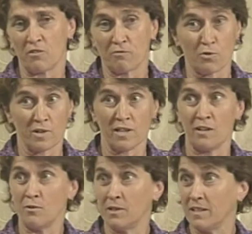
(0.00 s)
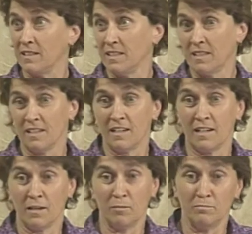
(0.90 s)
4-0
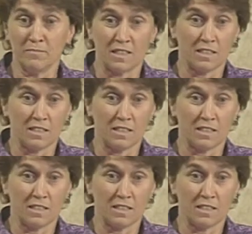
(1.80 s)
and